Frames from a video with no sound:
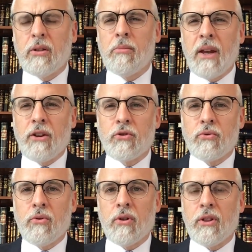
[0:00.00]
make
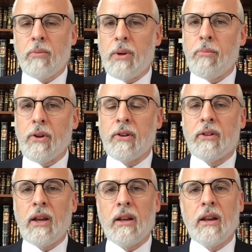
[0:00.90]
sure that people are
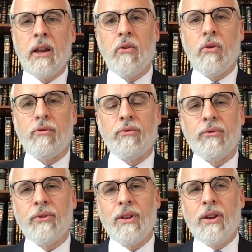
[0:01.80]
taken care of.
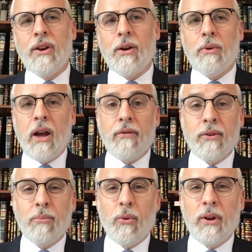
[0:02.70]
We
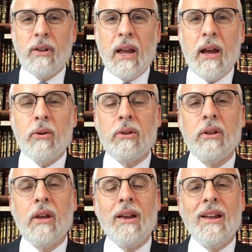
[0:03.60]
often point out
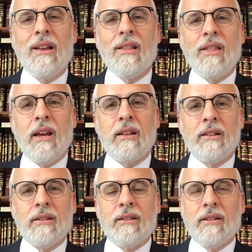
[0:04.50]

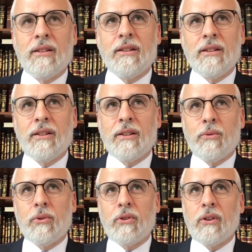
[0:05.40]
that
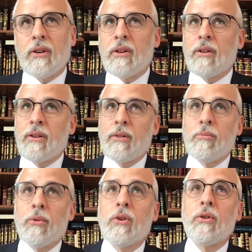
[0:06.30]
there was a
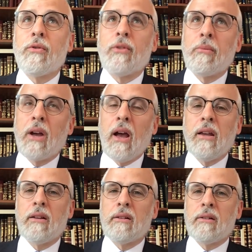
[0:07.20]
murder from
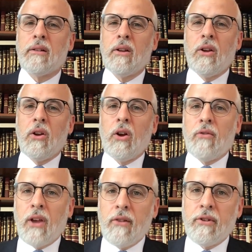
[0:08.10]
Cain
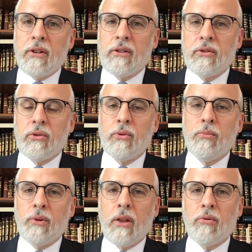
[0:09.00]
of Hevel, two
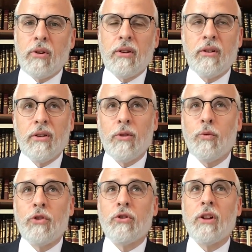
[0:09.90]
brethren, the
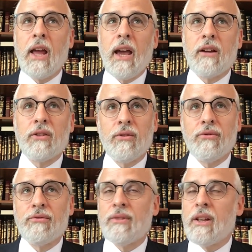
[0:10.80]
original act
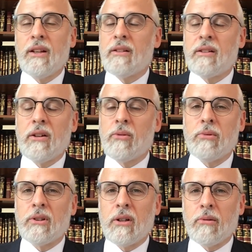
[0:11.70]
of
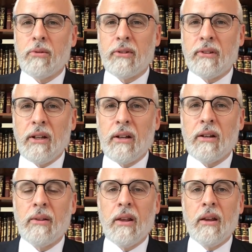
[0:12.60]
terrible, terrible
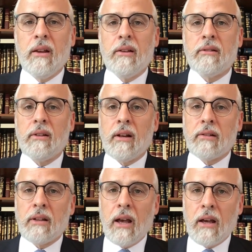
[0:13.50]
sinas
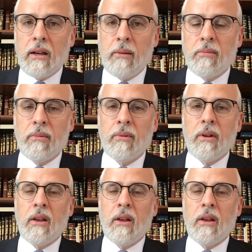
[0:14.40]
achim.